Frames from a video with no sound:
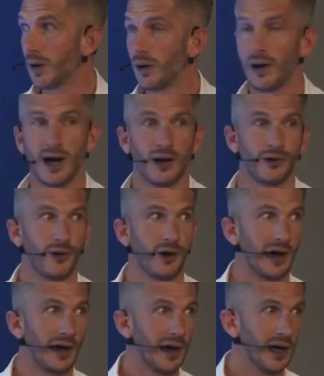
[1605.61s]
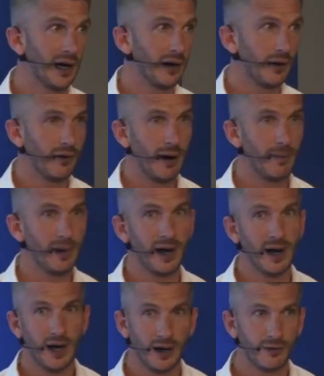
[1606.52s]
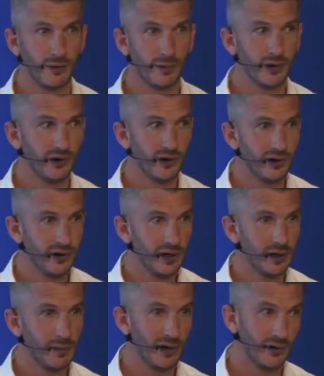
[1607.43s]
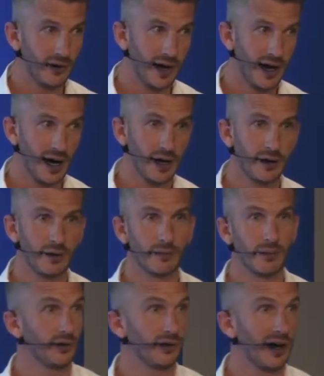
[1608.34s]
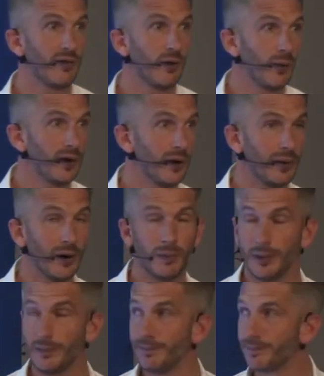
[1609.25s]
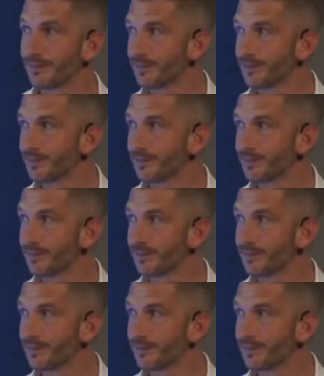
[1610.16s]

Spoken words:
And that's to clear the crappy air from the city the best I can because I have the window open.